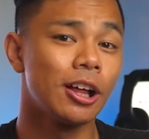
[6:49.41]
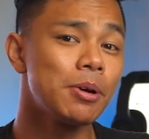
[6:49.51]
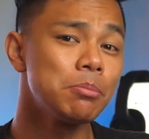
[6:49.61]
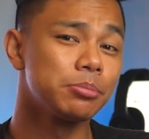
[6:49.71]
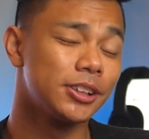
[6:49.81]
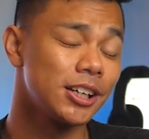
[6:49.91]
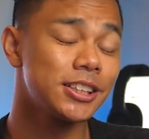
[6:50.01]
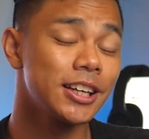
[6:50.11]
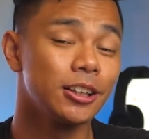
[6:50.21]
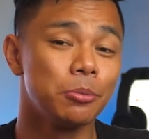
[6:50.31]
love bump does
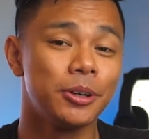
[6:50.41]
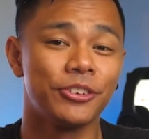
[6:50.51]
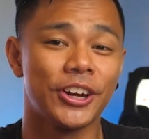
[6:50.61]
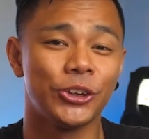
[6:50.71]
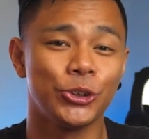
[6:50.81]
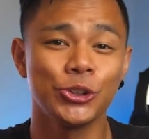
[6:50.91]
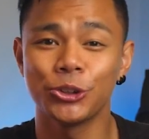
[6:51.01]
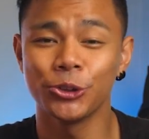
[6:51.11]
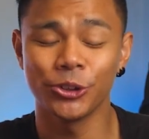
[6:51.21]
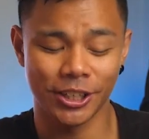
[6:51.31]
take a little bit of getting used
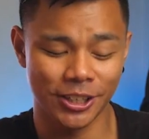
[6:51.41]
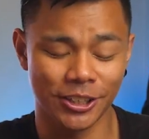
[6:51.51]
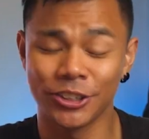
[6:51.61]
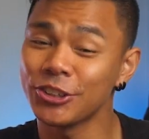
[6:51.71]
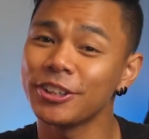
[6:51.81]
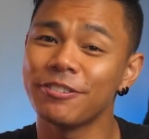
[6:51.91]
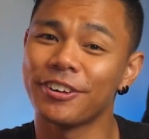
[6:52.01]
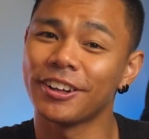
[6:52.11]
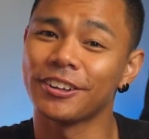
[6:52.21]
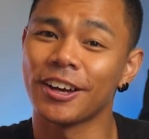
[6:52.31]
to. It initially
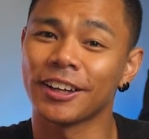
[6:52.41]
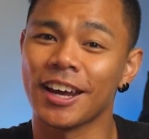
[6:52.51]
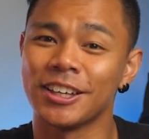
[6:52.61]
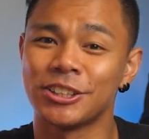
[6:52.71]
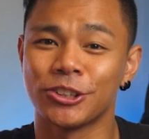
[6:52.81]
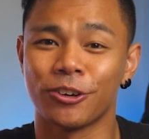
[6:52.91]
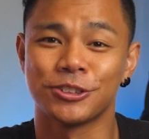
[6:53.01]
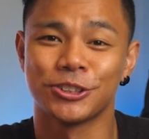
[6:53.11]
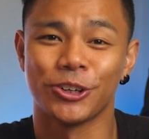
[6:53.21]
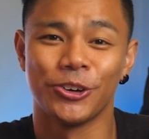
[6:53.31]
felt like a soft
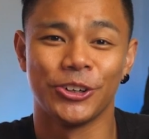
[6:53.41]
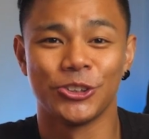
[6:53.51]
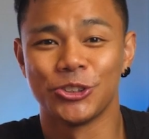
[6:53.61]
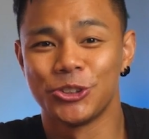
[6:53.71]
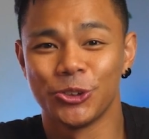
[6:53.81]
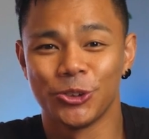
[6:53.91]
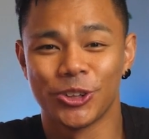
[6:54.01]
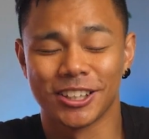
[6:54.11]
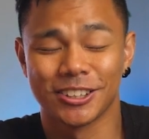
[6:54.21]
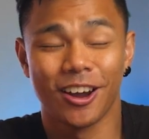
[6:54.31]
stone in your shoe
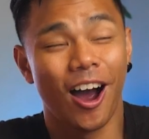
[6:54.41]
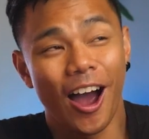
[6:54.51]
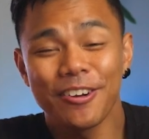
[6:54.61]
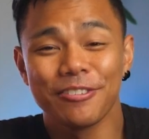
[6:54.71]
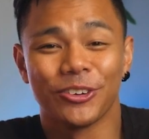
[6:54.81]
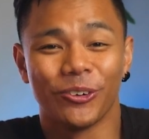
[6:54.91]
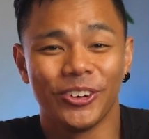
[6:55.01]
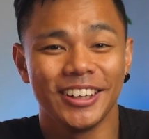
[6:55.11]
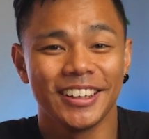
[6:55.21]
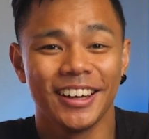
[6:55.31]
that's kind of
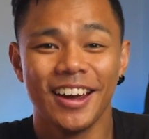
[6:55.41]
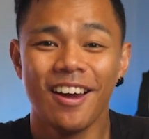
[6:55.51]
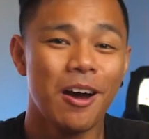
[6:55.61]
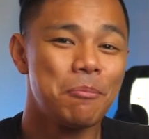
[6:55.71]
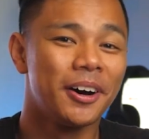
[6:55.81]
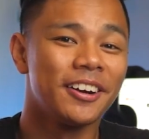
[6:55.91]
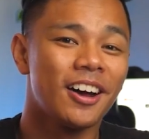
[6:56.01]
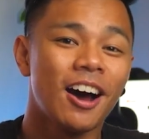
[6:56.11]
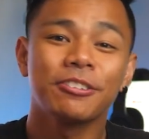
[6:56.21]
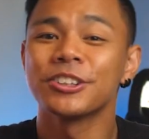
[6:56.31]
annoying, but
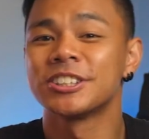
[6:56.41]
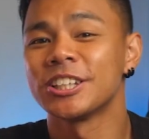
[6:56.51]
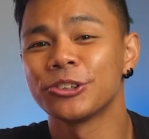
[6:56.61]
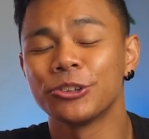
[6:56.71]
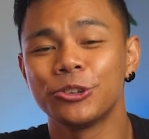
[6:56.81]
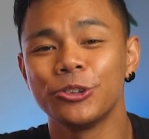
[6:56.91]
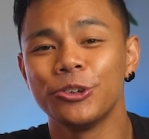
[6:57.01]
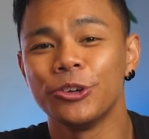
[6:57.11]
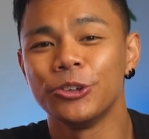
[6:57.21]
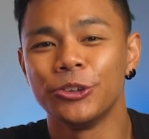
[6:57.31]
after a session or
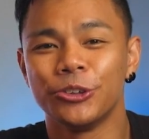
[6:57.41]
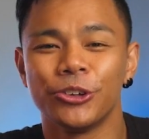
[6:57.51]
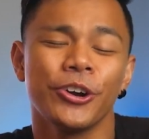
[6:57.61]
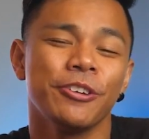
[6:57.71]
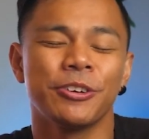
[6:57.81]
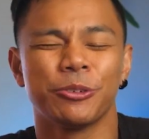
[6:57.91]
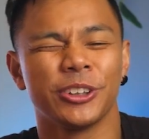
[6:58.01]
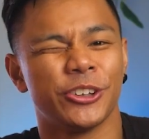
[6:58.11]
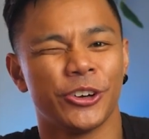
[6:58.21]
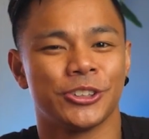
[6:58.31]
two, you don't even
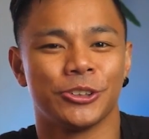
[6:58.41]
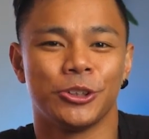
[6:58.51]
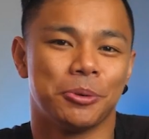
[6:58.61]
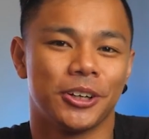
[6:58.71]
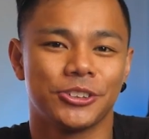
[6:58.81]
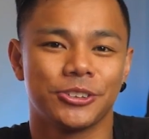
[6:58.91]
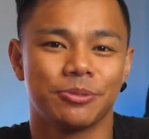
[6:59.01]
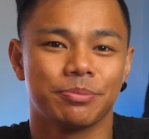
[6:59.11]
really notice it too much.